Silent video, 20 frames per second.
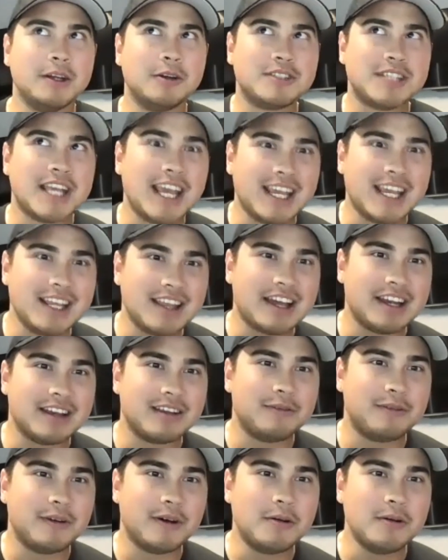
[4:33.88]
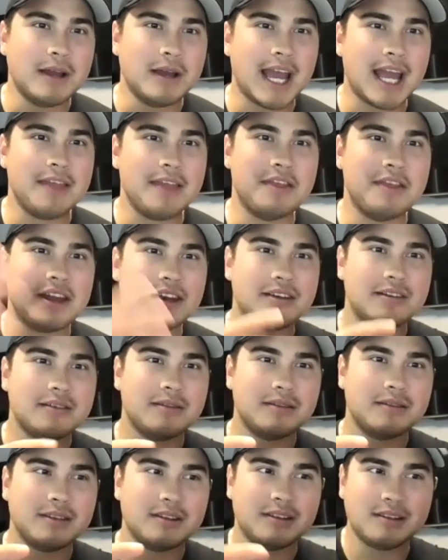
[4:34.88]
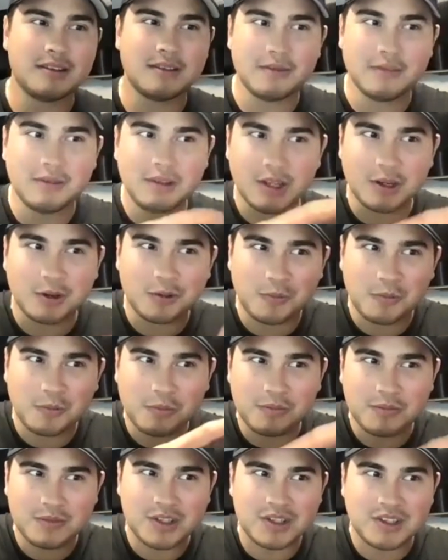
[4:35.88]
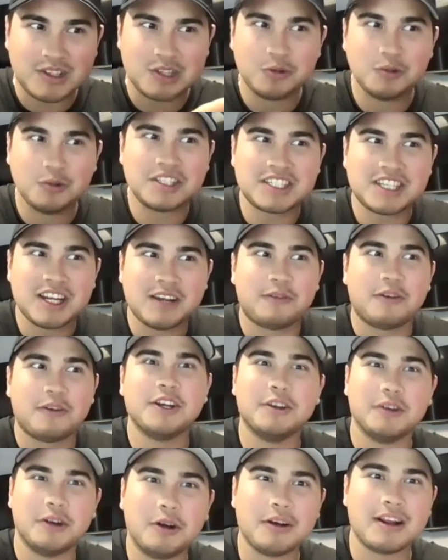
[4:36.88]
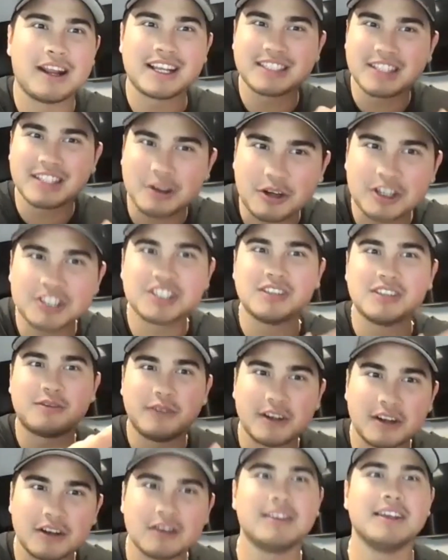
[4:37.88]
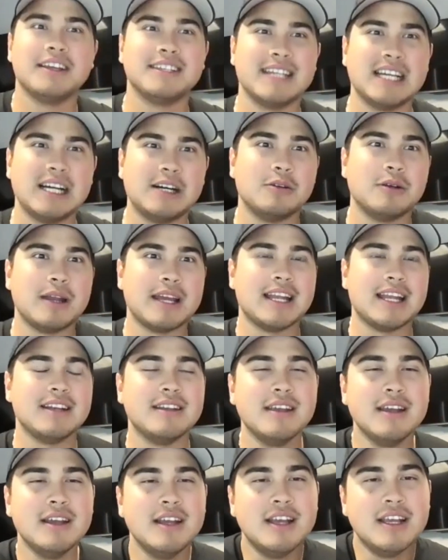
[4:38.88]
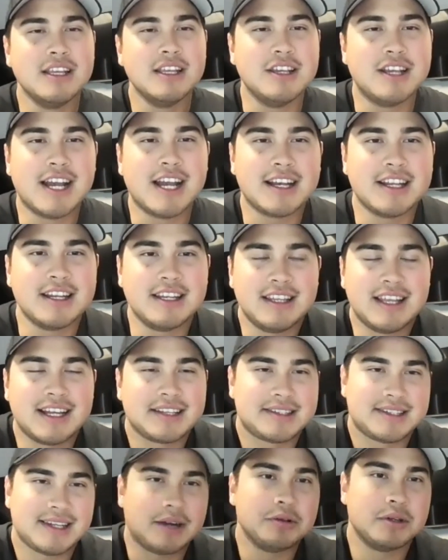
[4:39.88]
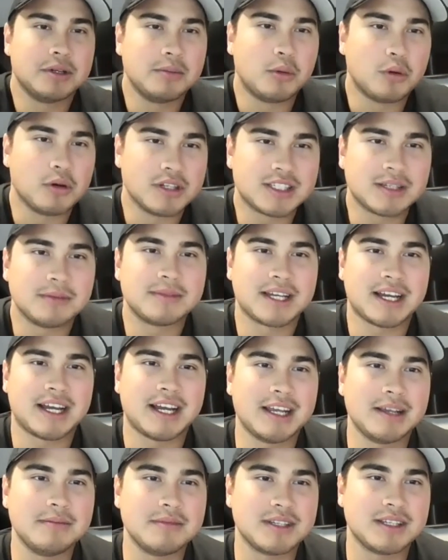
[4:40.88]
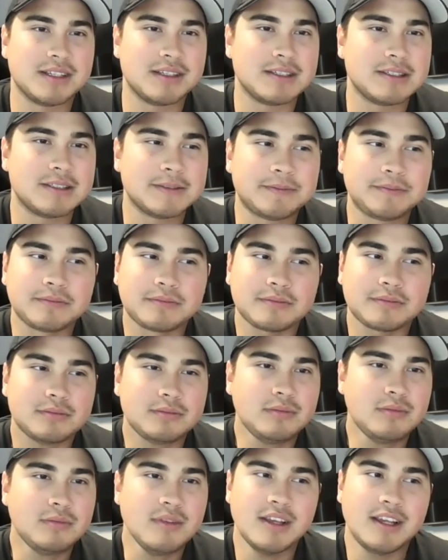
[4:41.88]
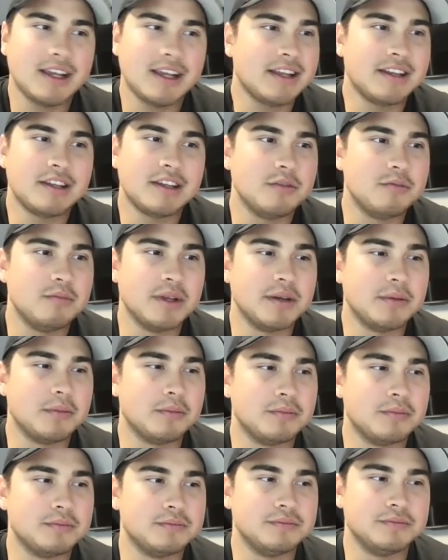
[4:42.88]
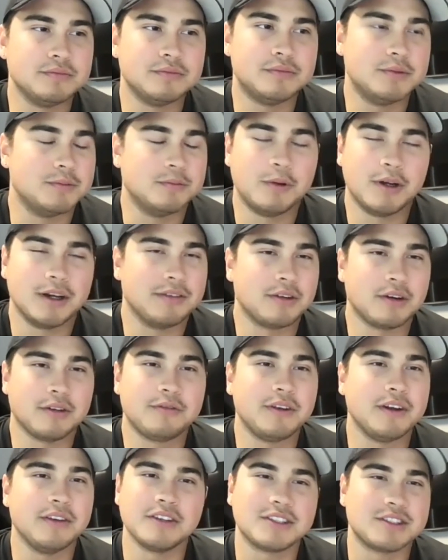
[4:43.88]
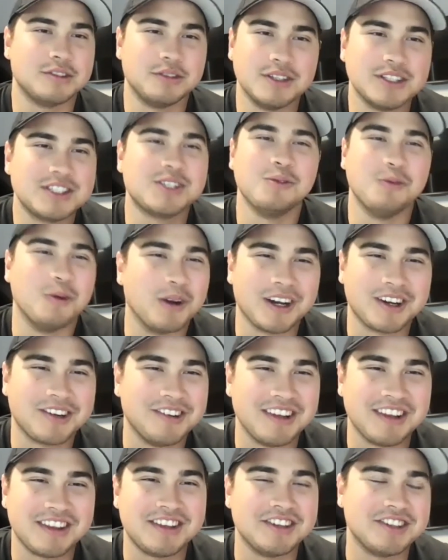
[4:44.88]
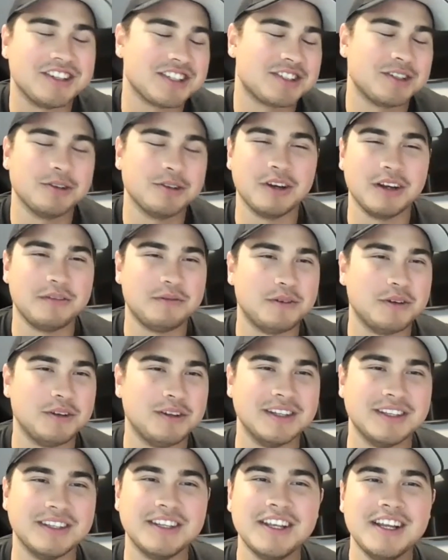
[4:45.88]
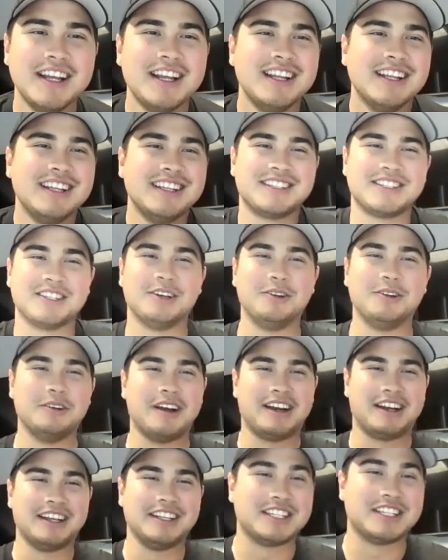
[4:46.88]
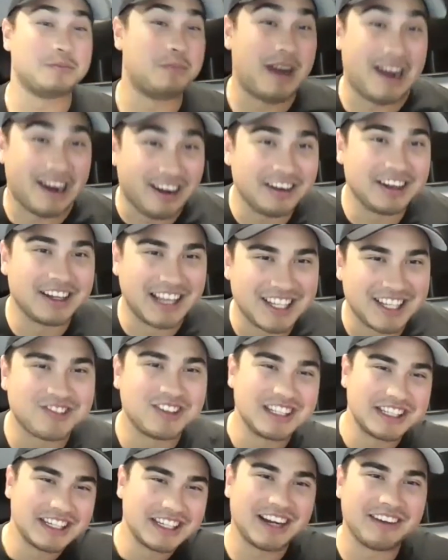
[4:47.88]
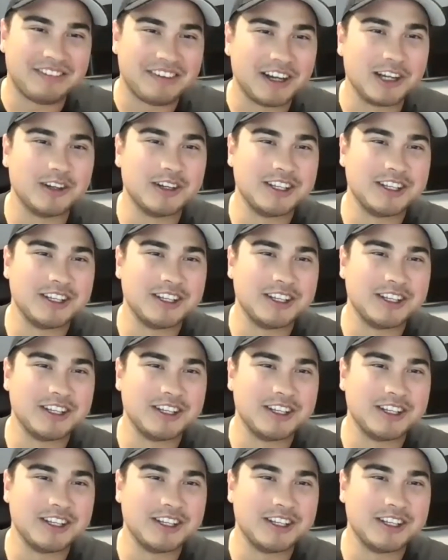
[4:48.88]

taking that info and then, you know, doing stuff on your own and asking questions, figuring things out. And you kind of need that sounding board sometimes. And again, you've been one of our favorite students to work with. You're just so grateful and so inspiring. That's one thing I find out